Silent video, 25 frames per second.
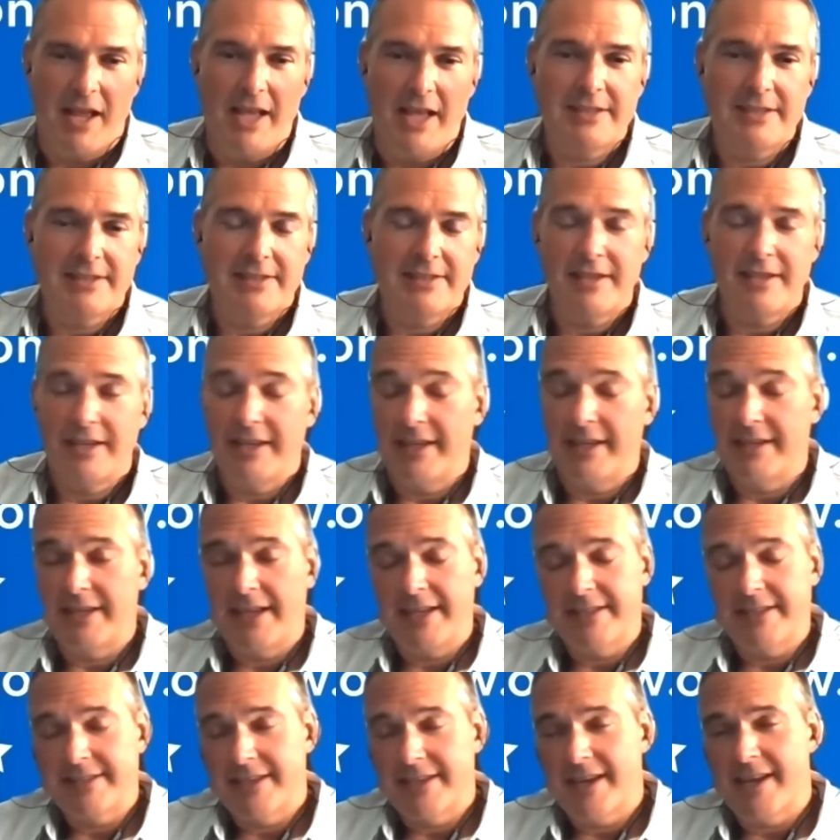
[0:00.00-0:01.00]

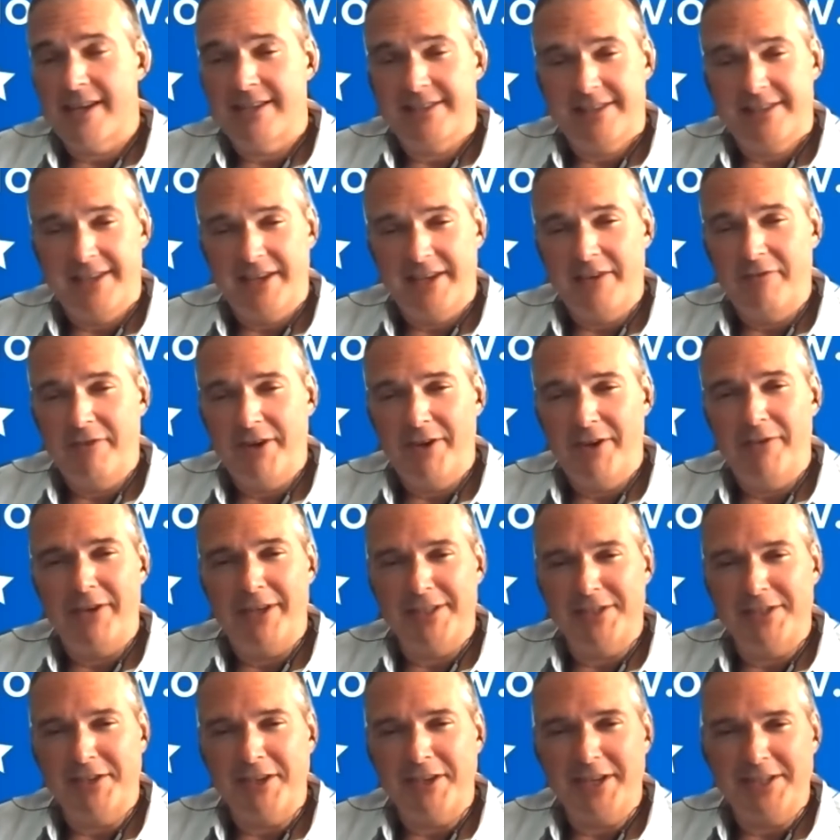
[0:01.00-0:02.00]
It does.
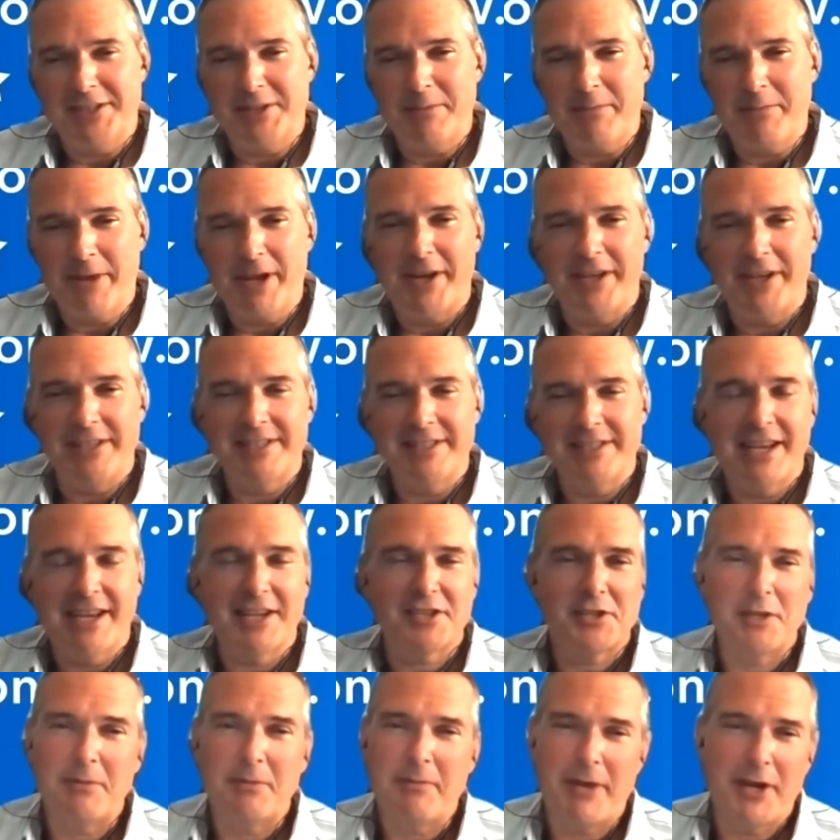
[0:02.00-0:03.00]
It's
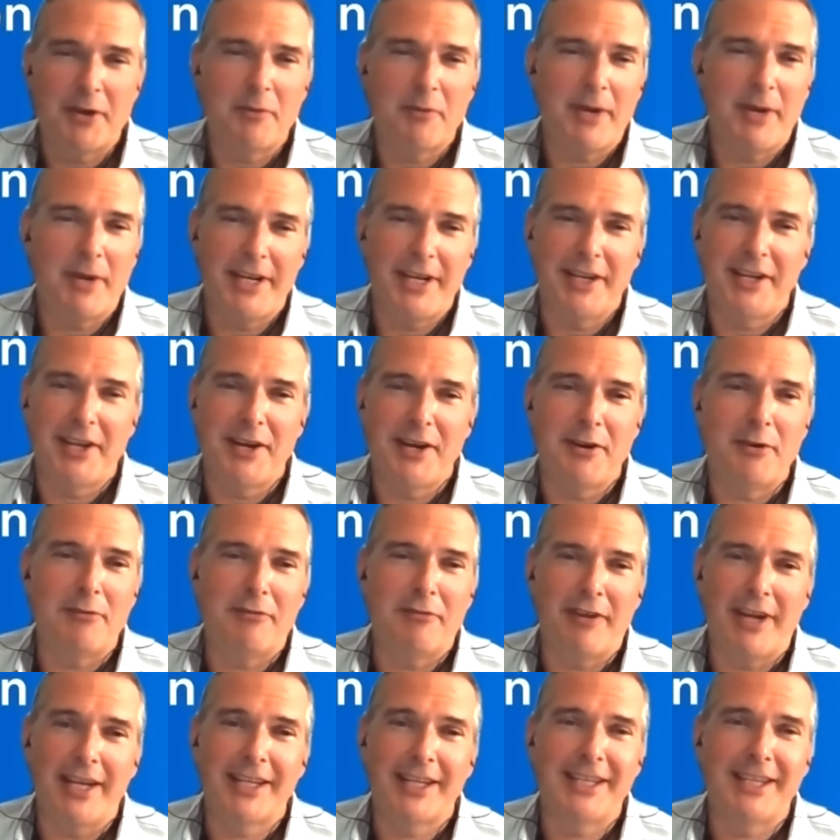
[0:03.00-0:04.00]
actually a better way to go,
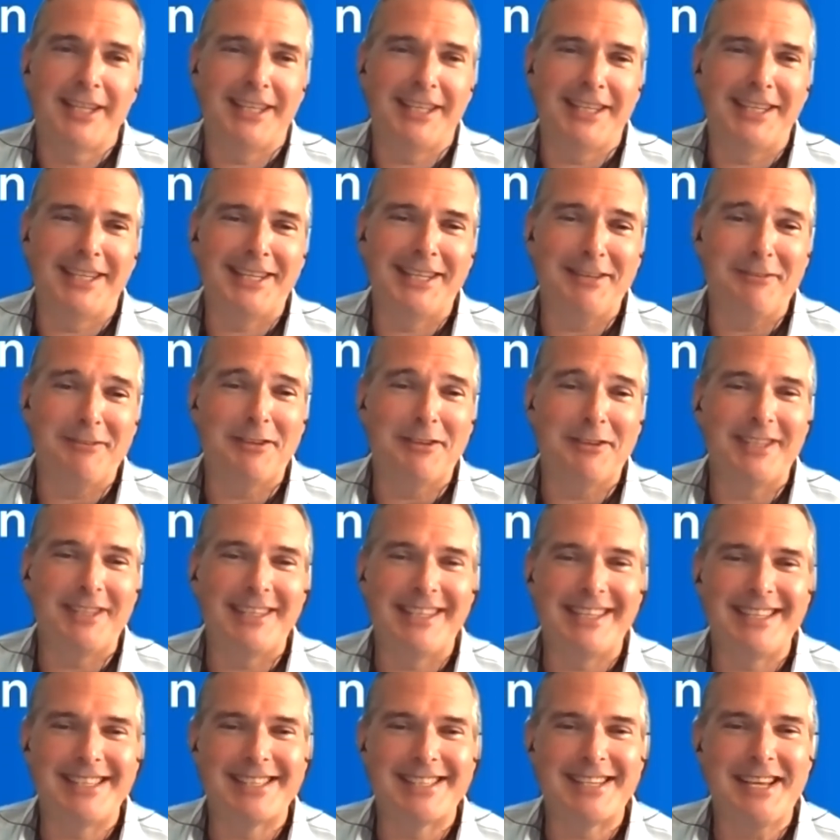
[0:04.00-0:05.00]
frankly. It
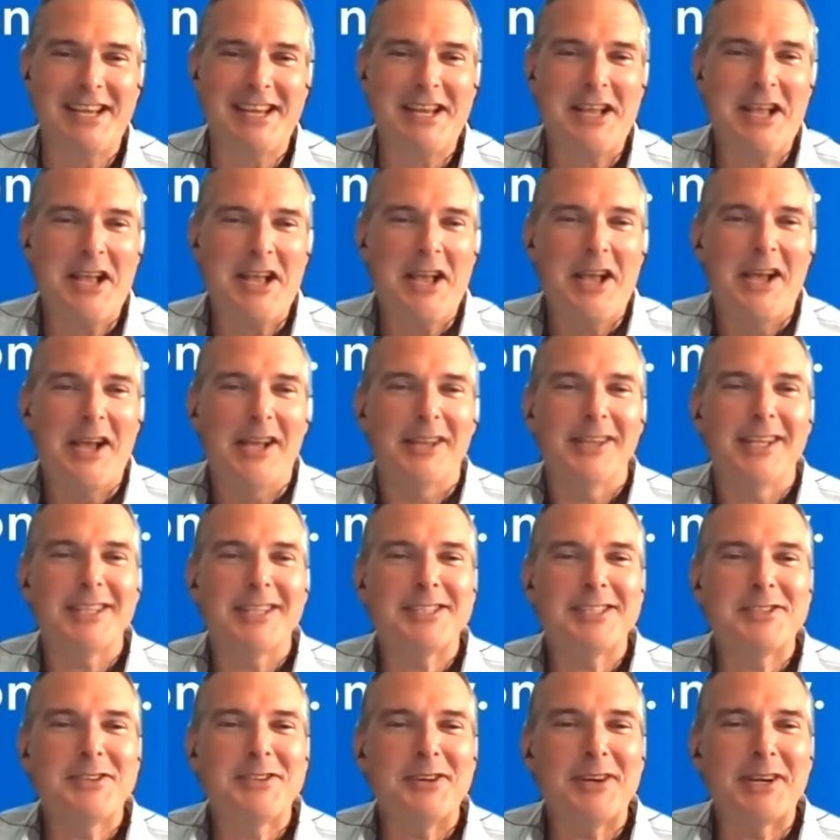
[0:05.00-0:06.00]
really is.
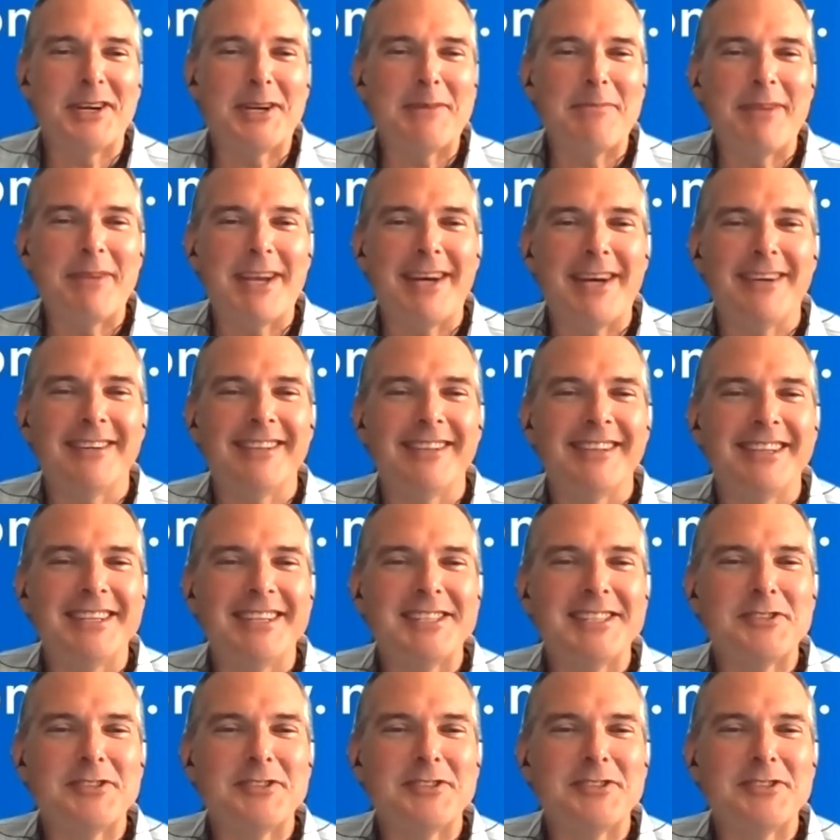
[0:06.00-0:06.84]
let's talk about